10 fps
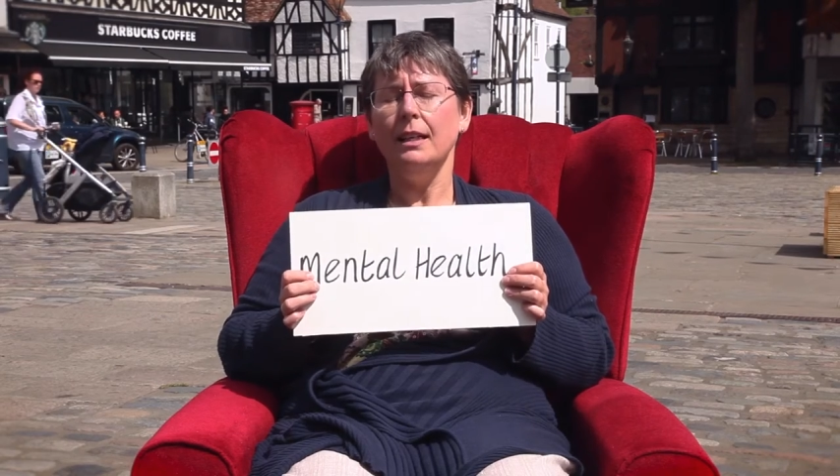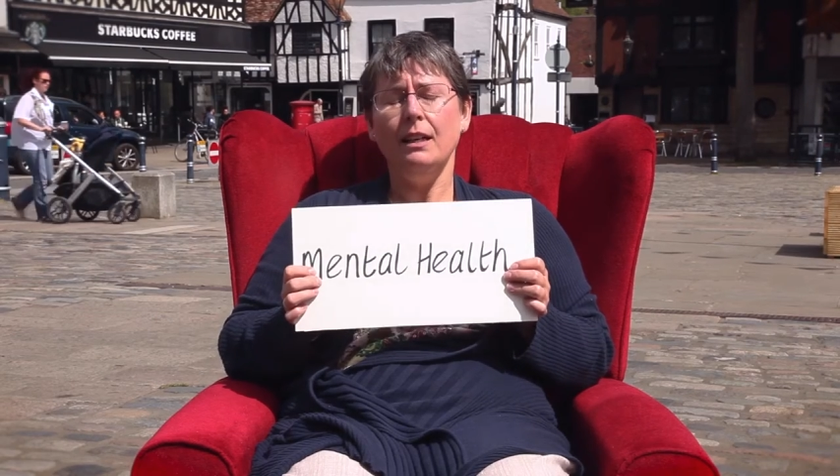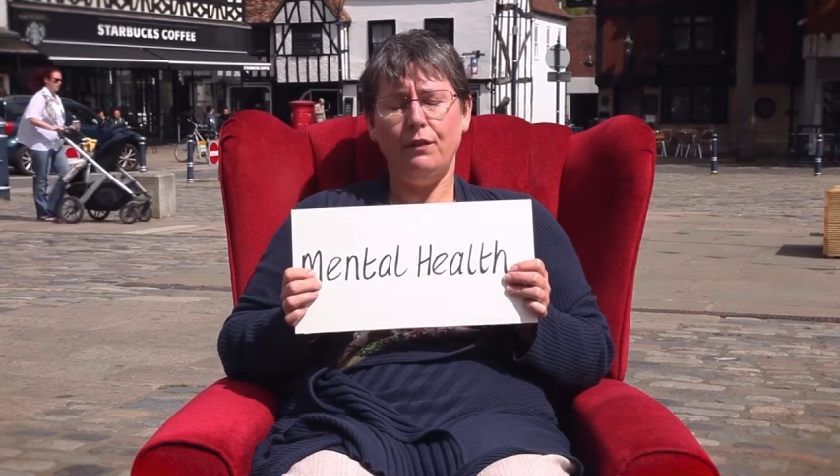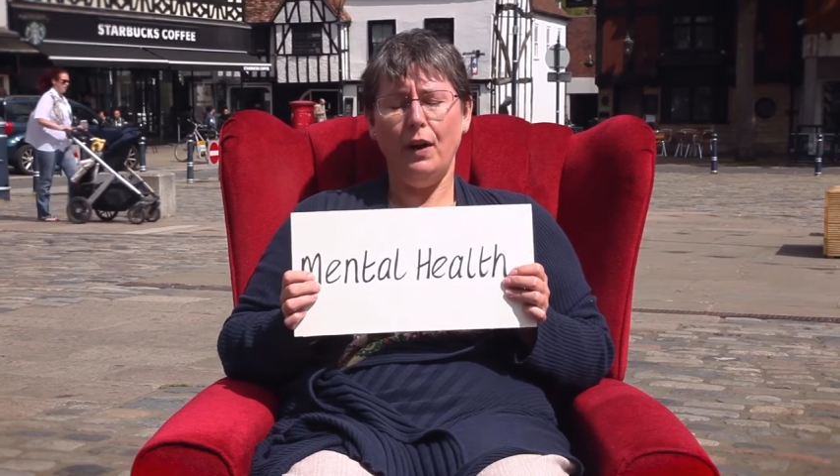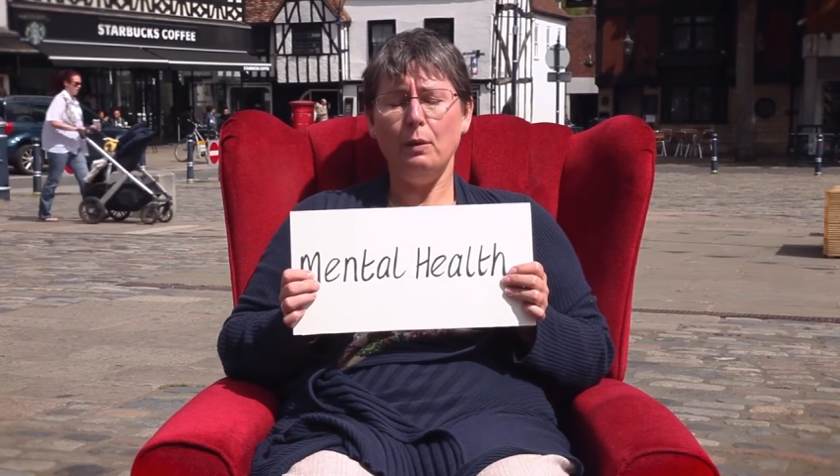If
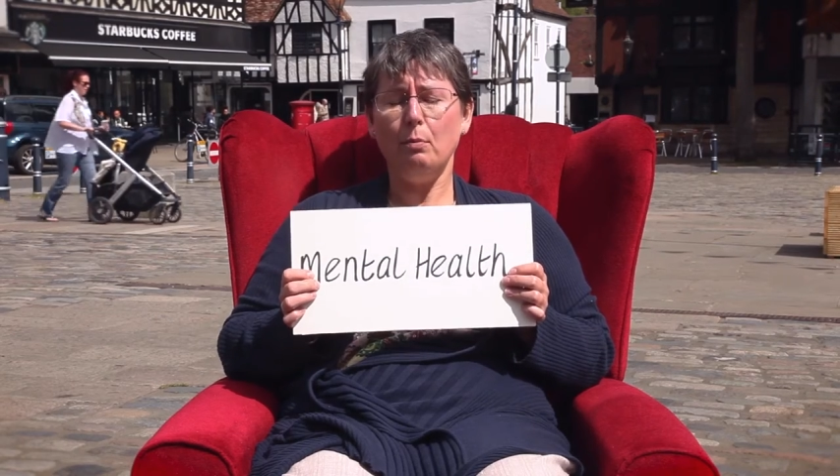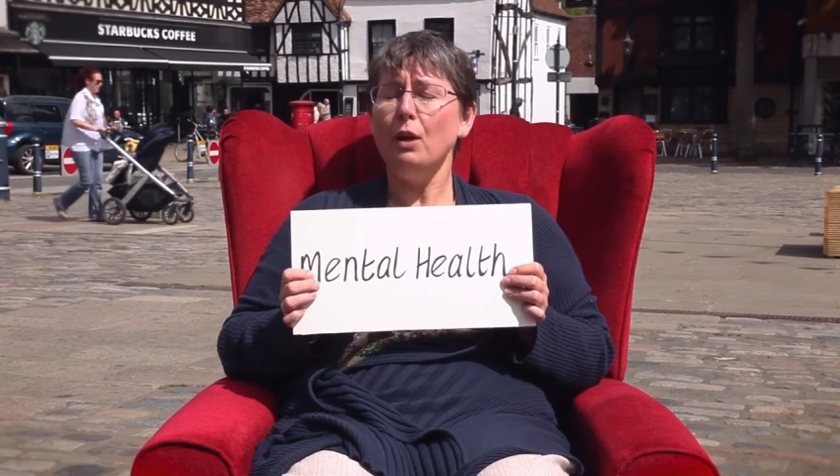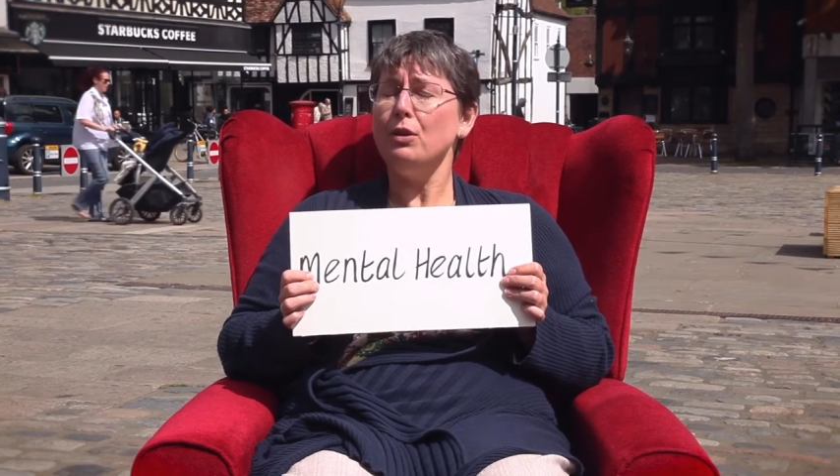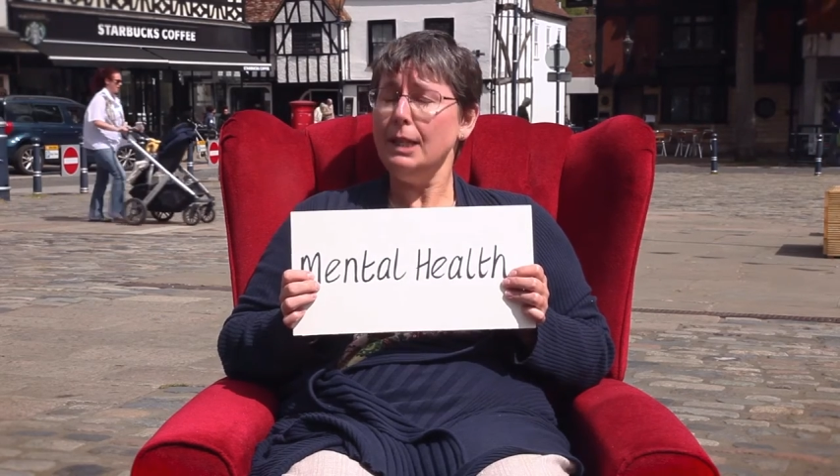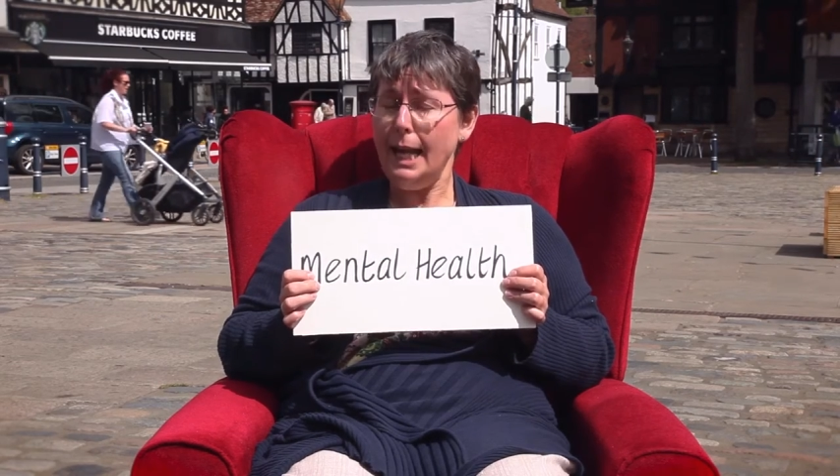I had a
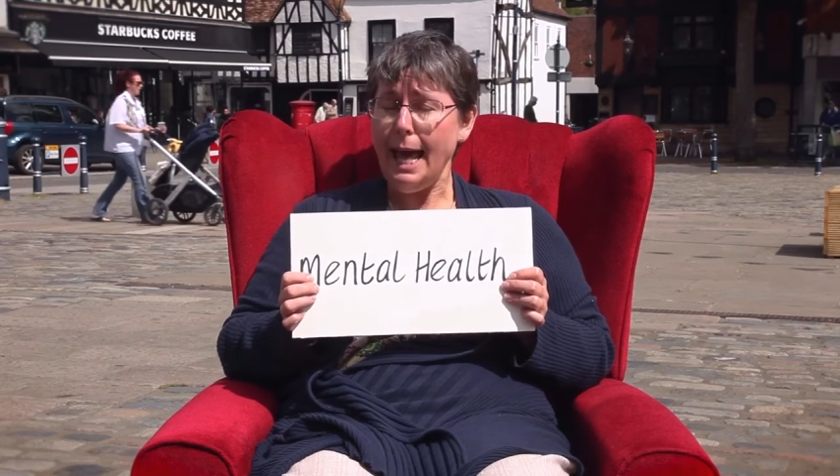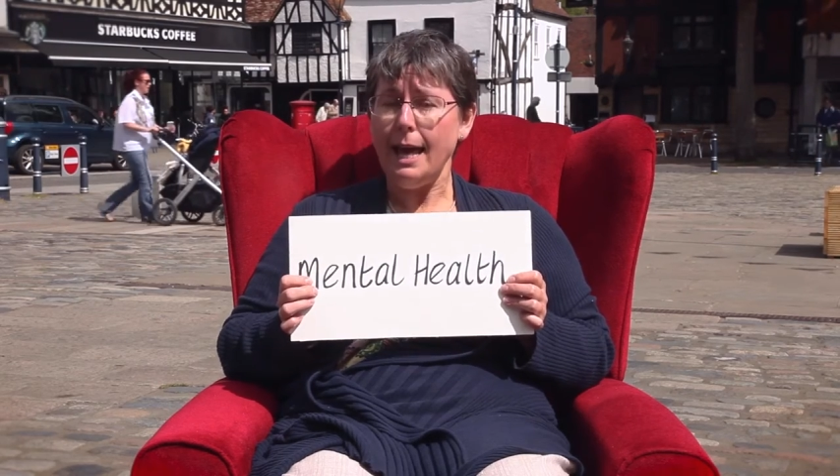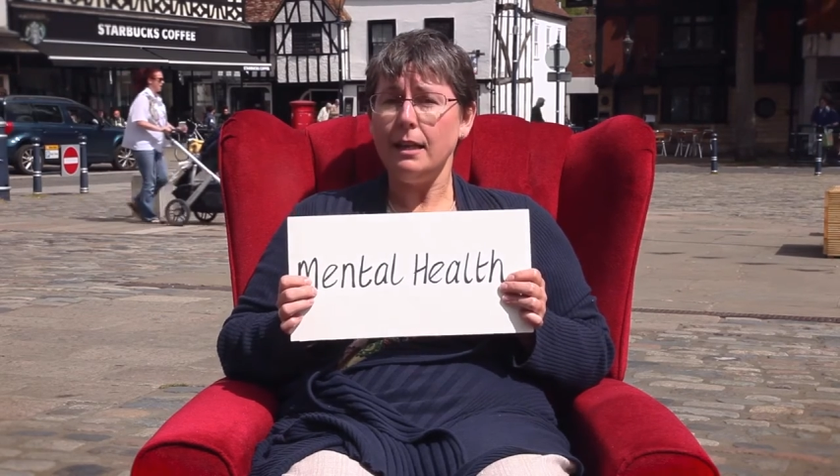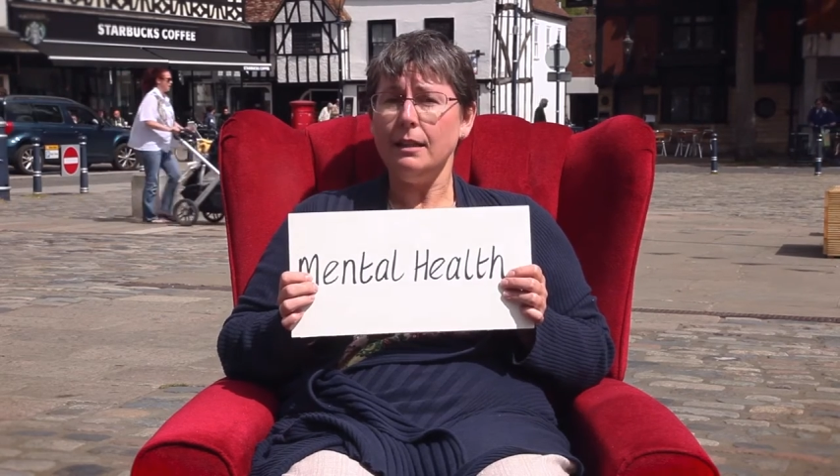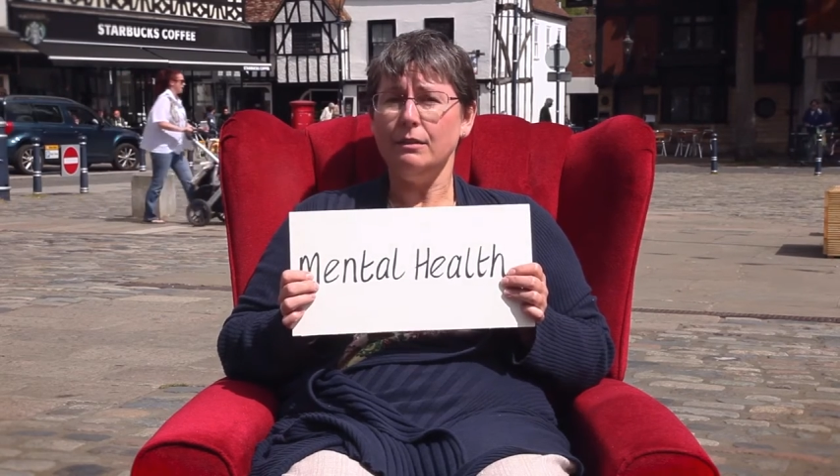broken leg,
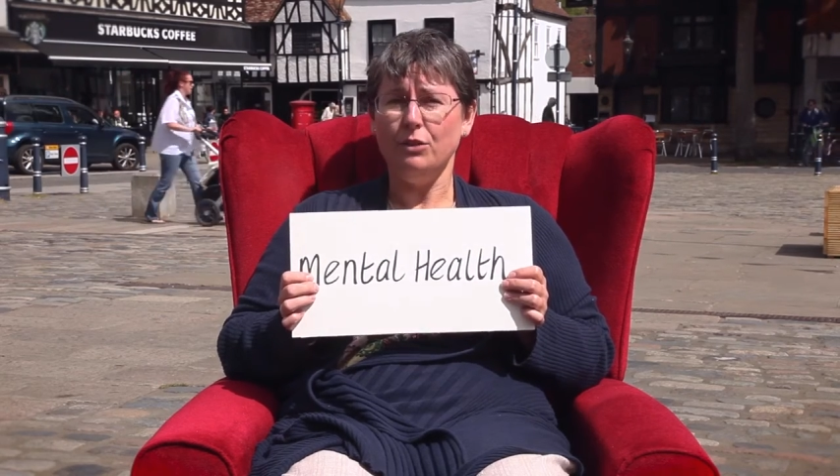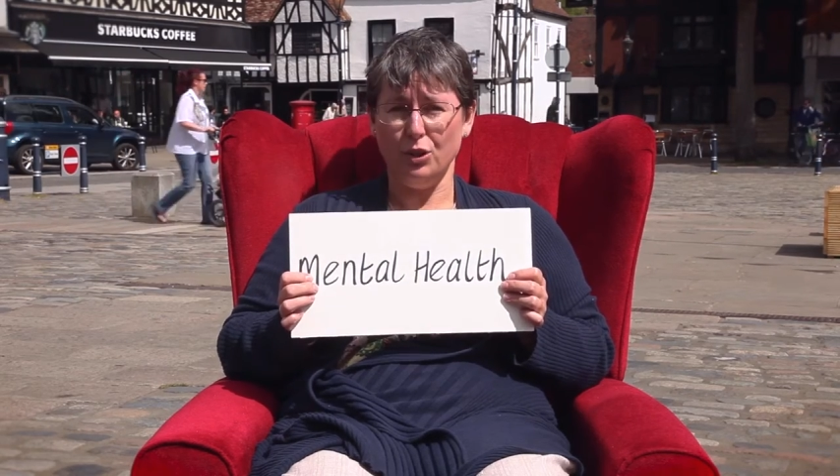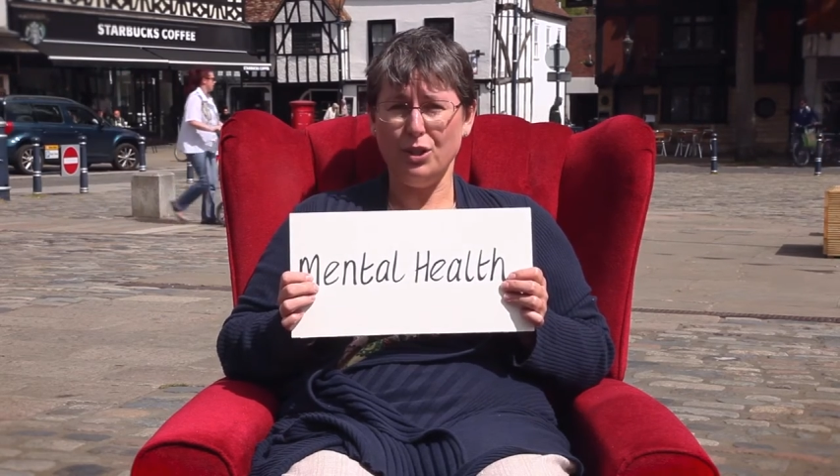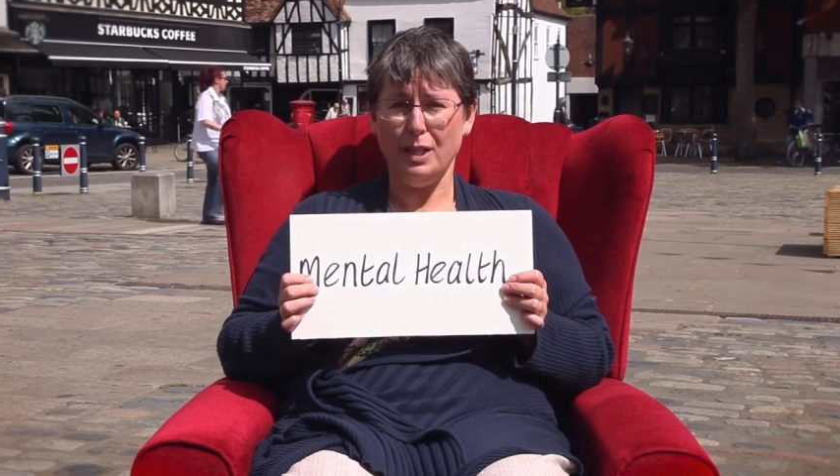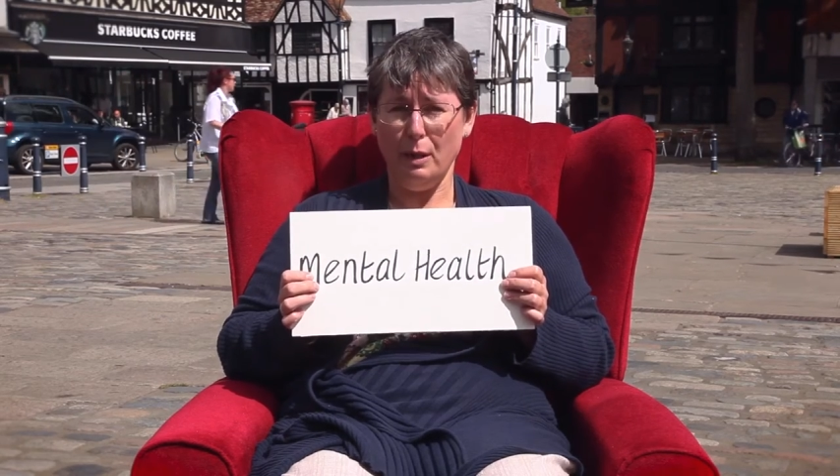you could
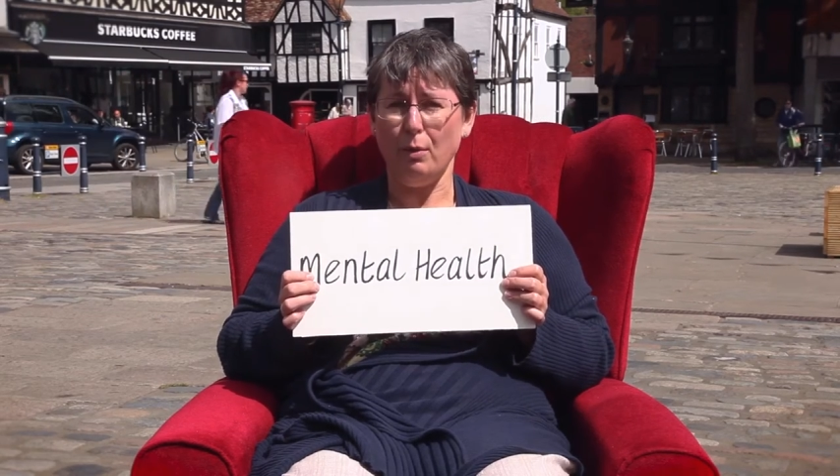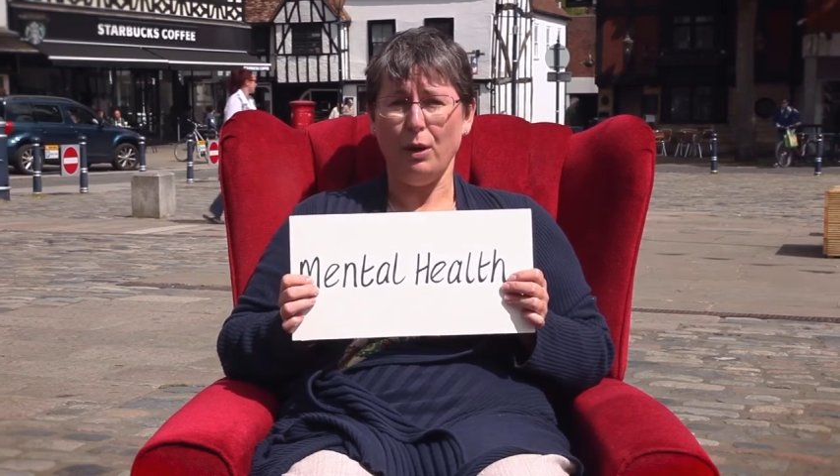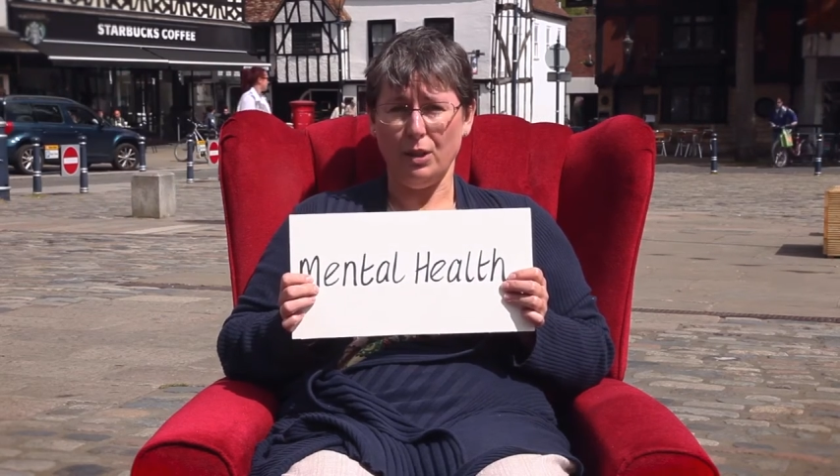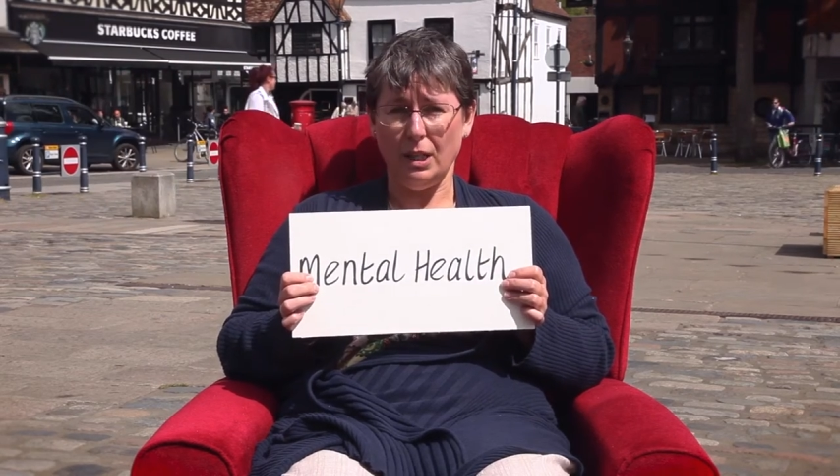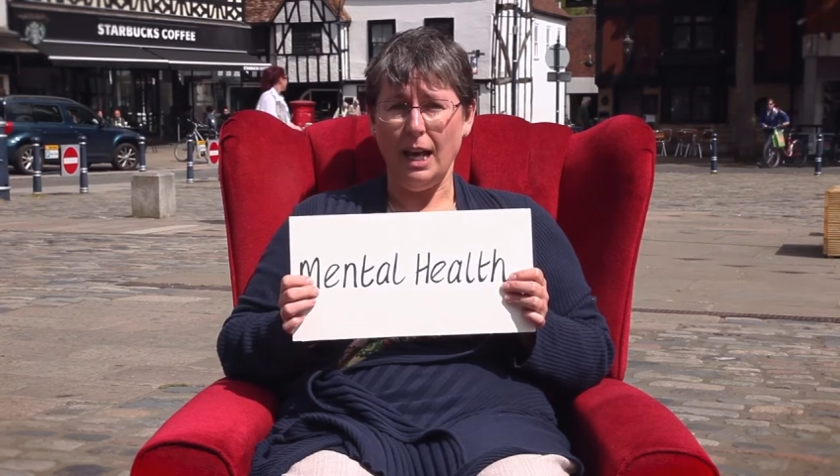see a
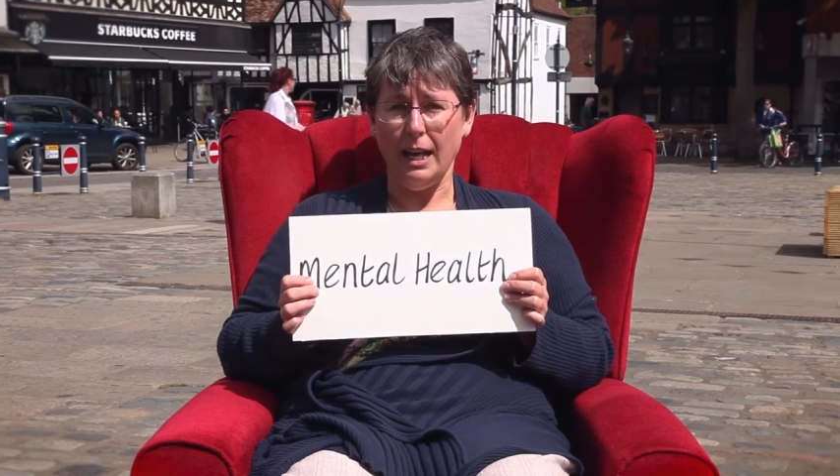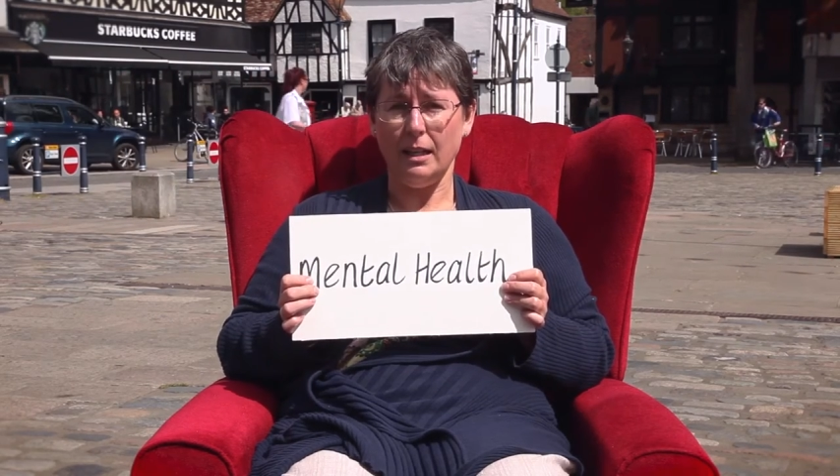broken leg.